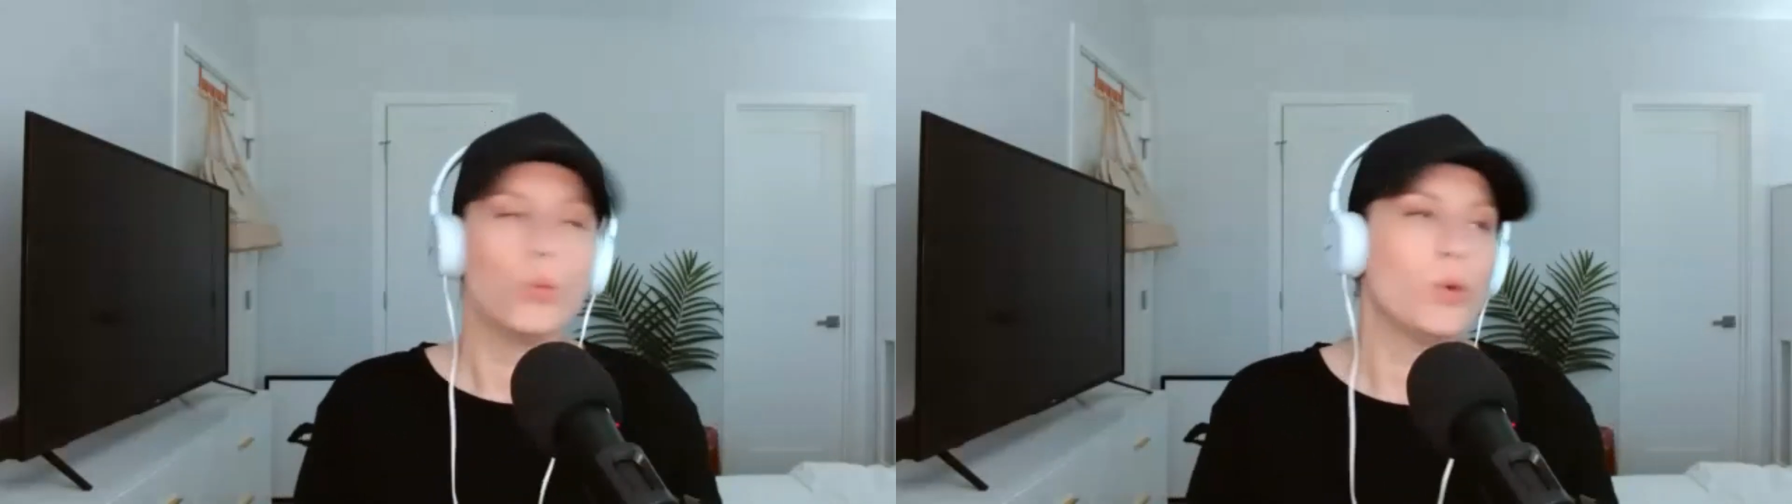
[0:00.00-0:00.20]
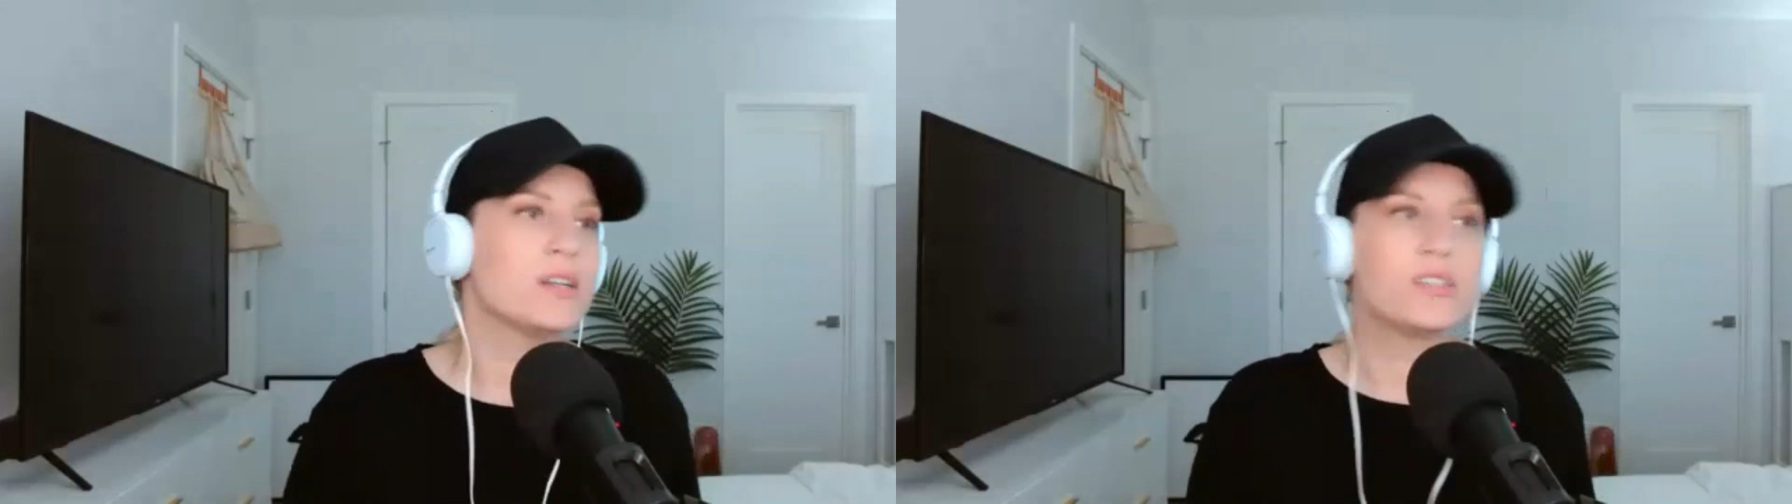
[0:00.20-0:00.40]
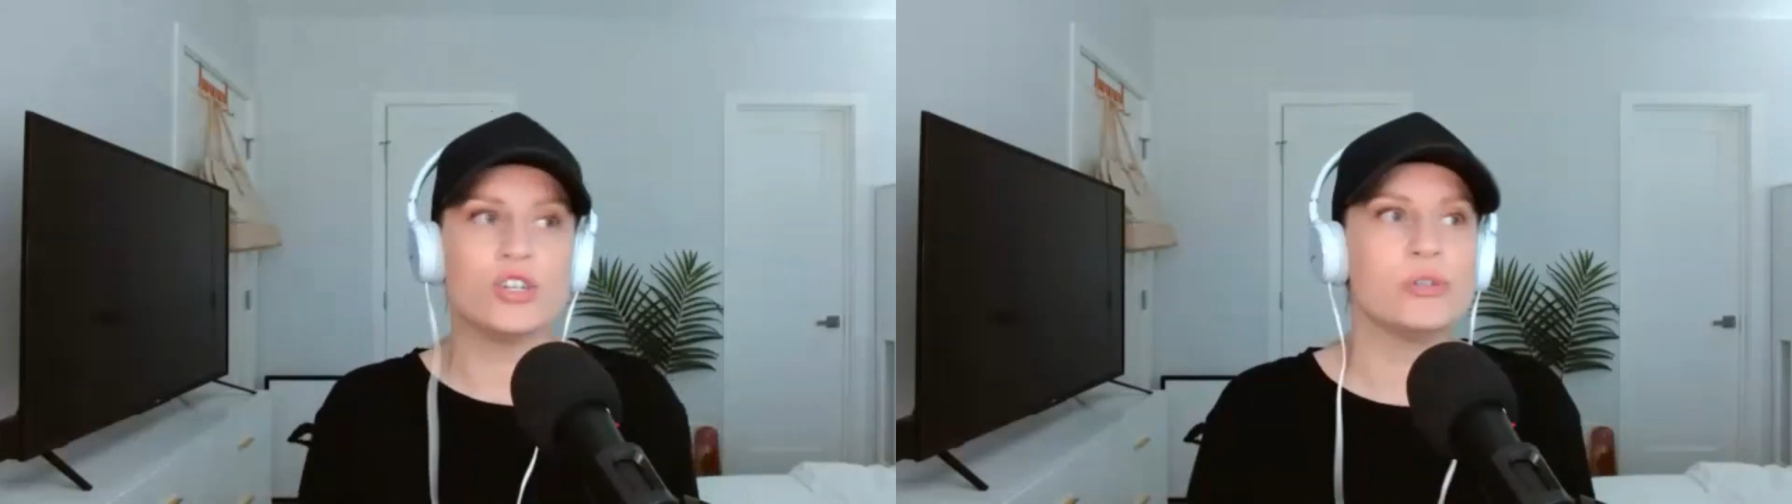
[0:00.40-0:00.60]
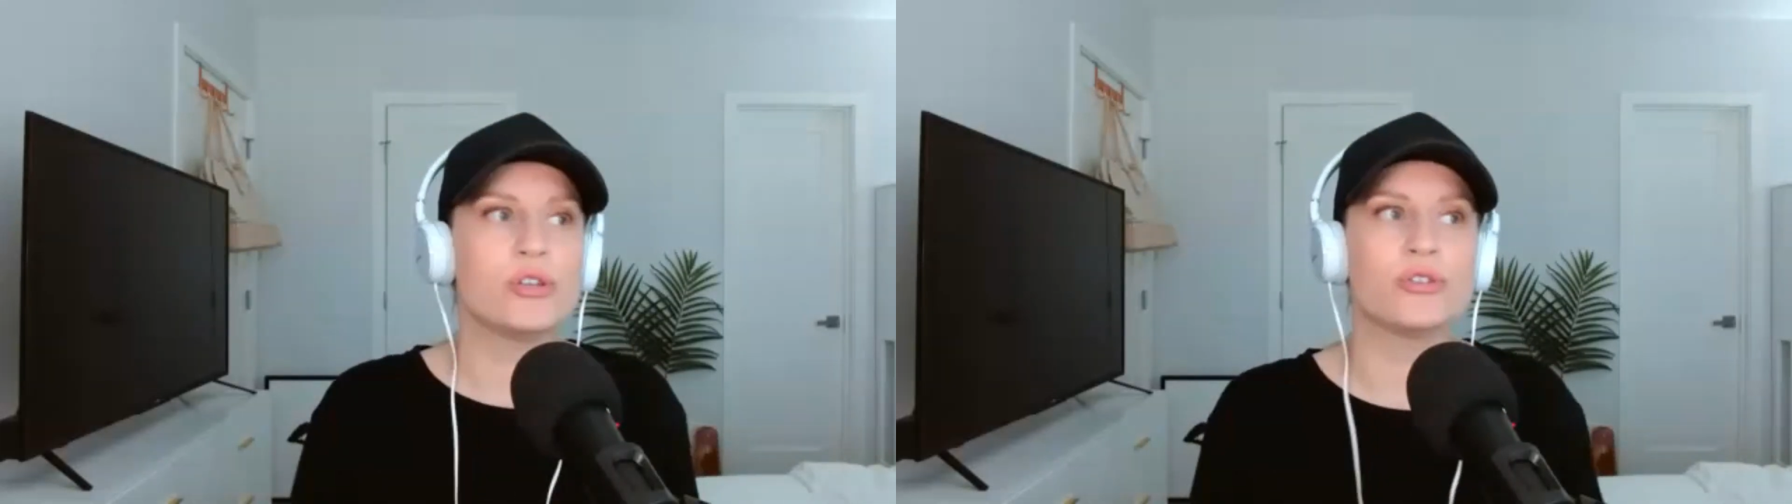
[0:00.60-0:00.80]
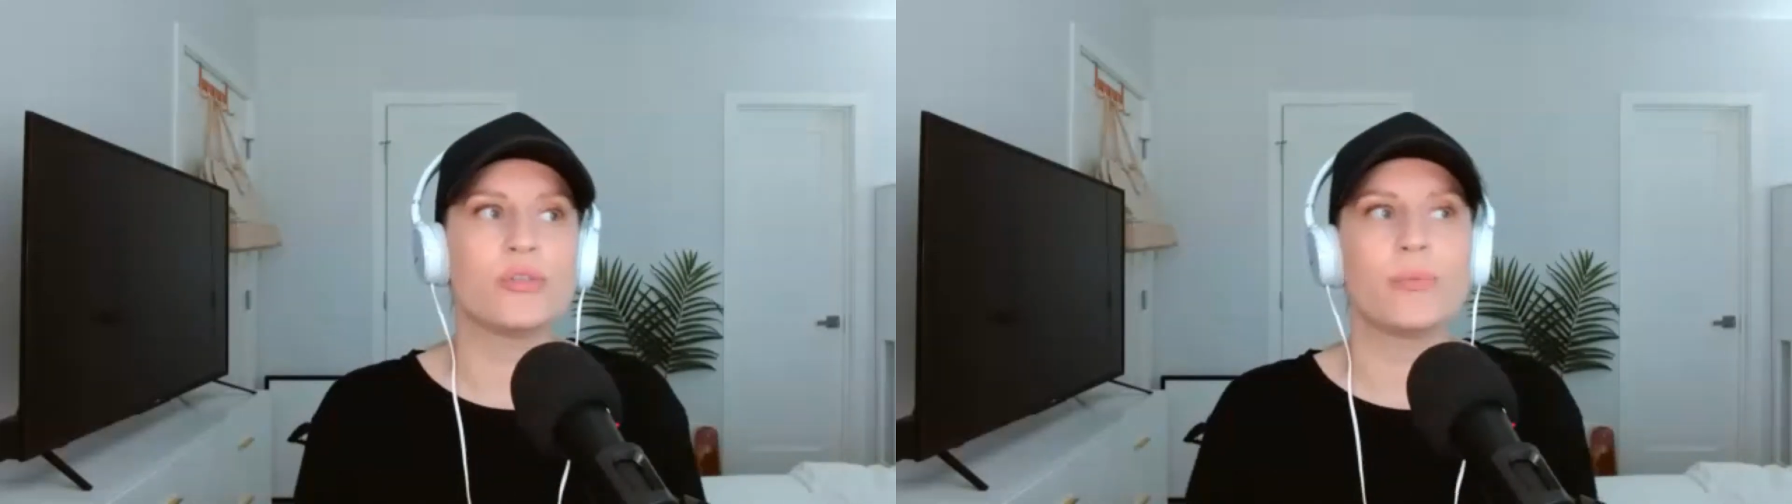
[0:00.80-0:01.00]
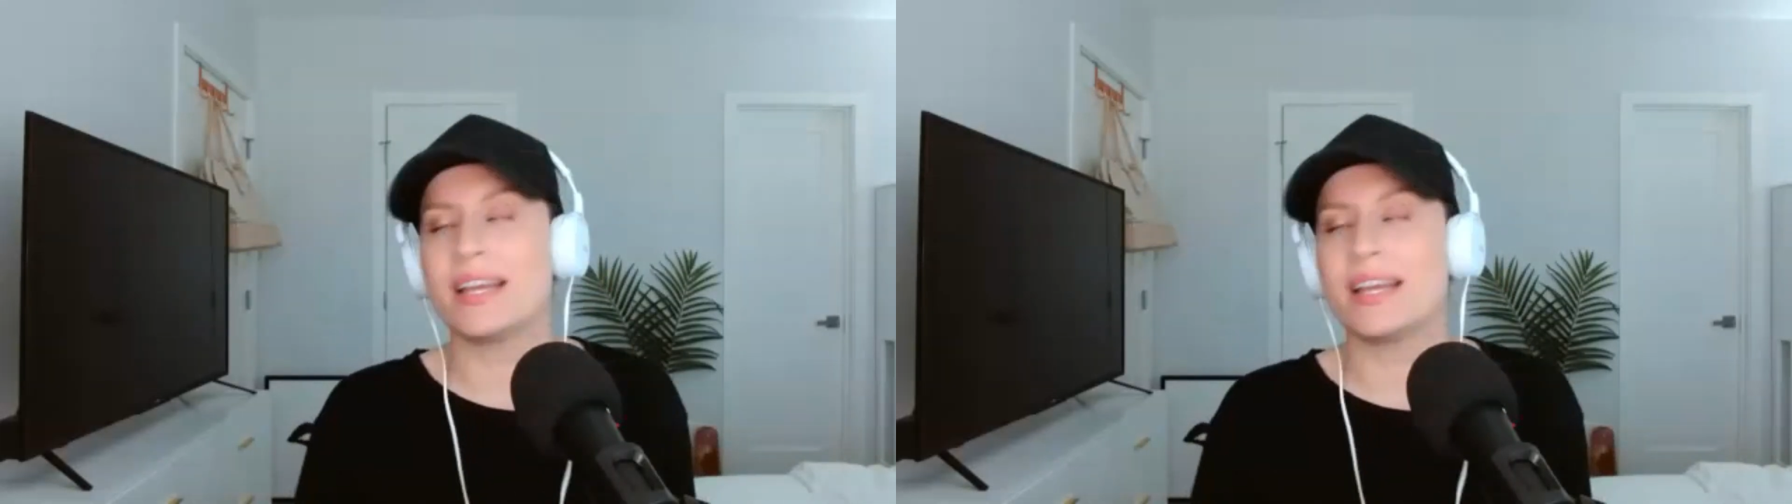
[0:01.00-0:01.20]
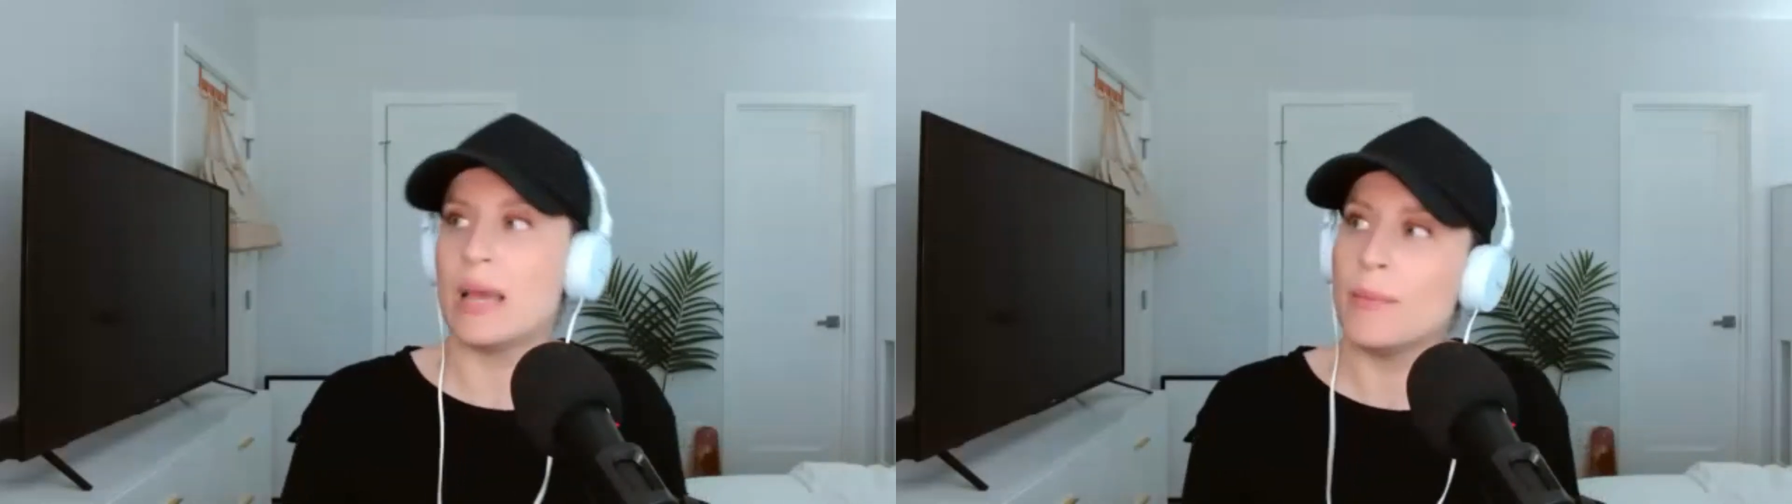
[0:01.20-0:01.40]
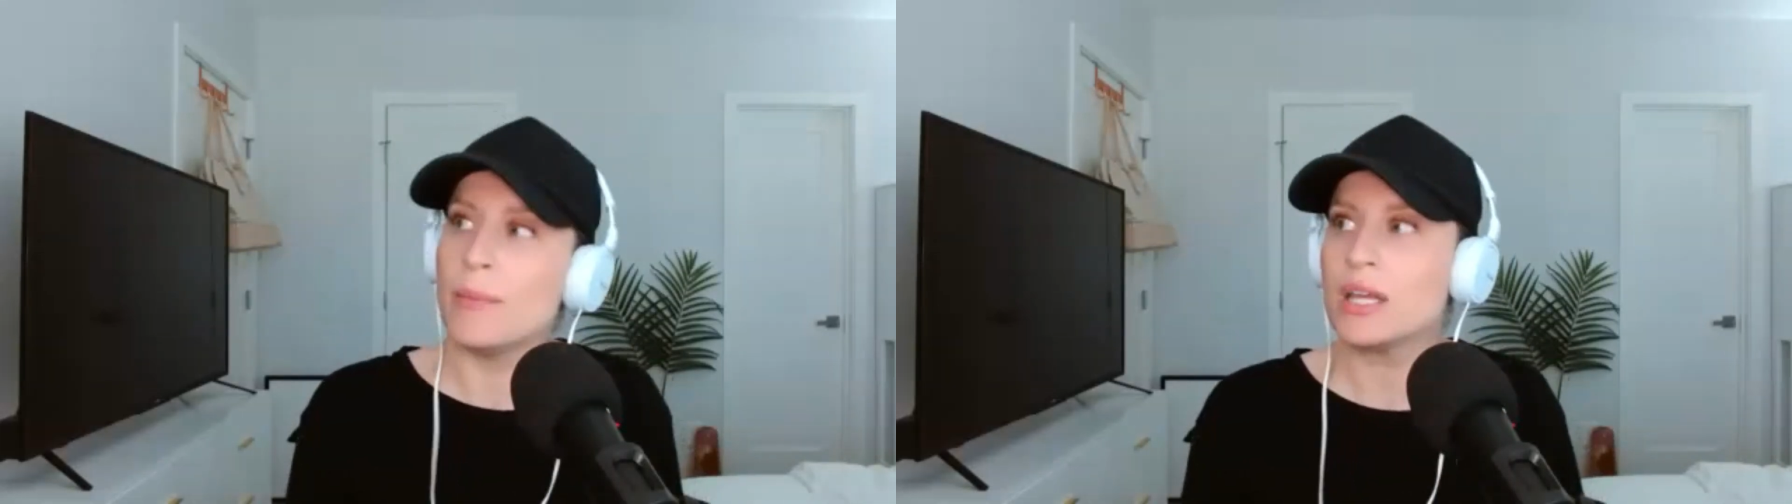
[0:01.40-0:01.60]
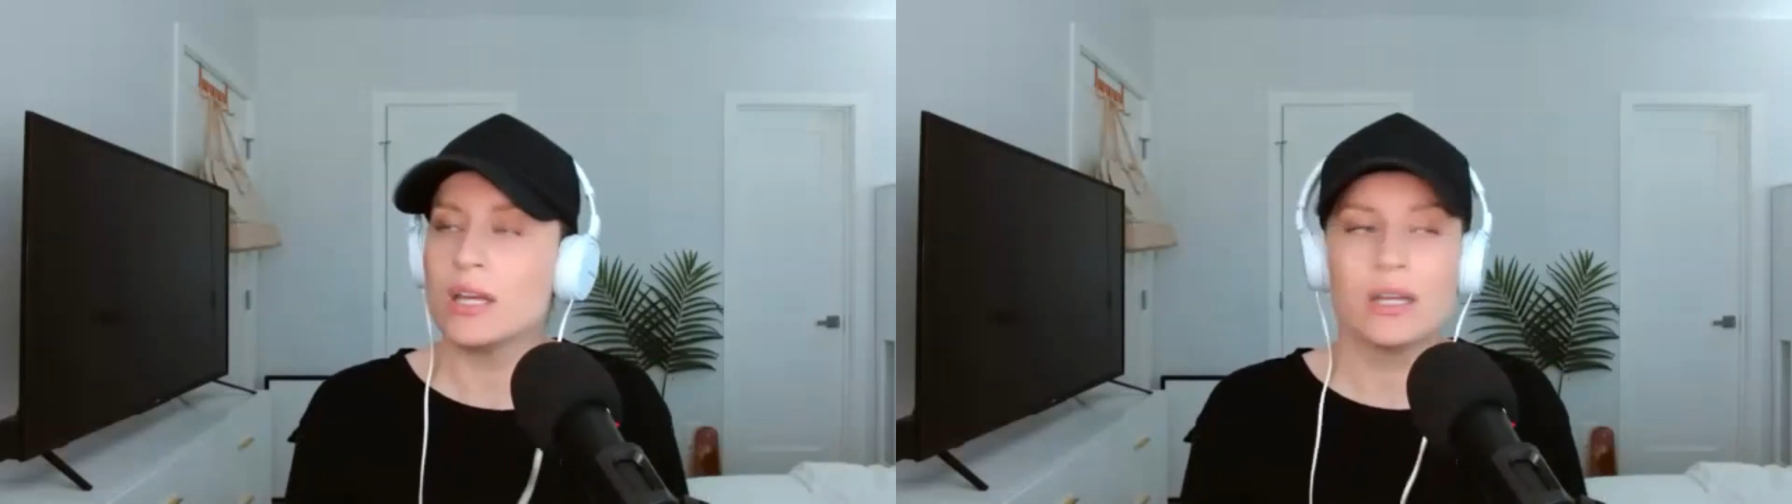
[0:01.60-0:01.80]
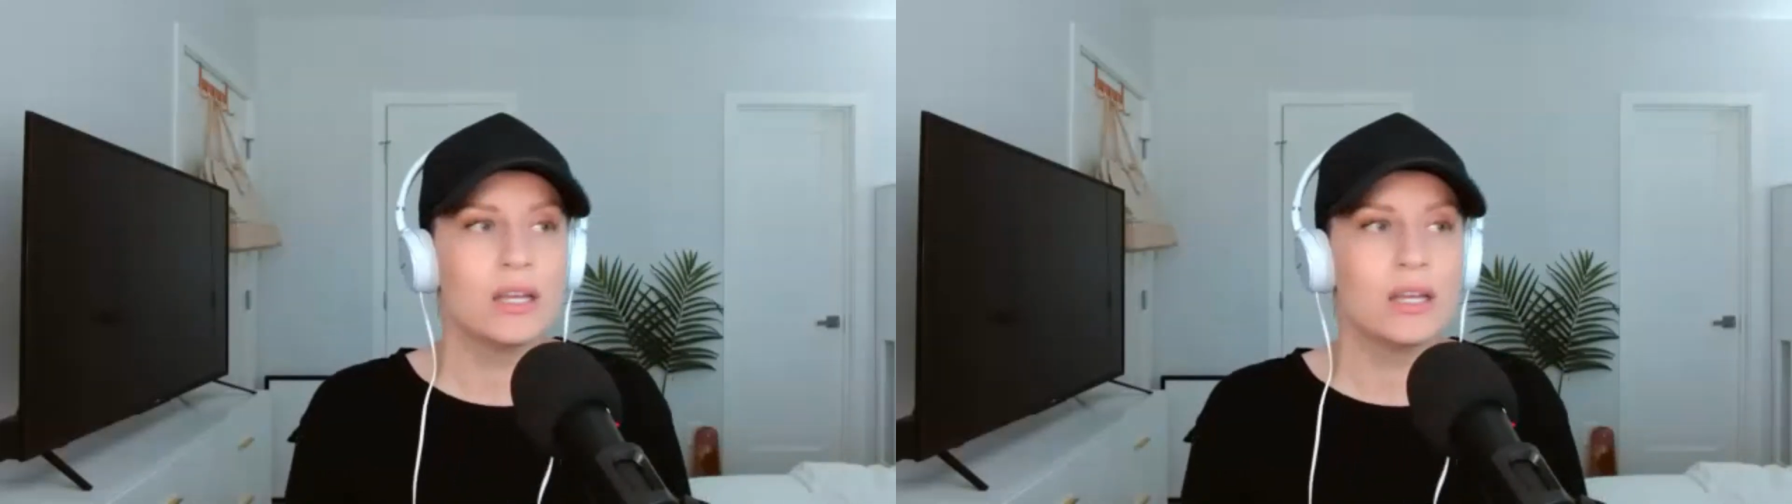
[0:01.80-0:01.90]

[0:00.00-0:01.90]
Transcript: We got to know each other the pandemic.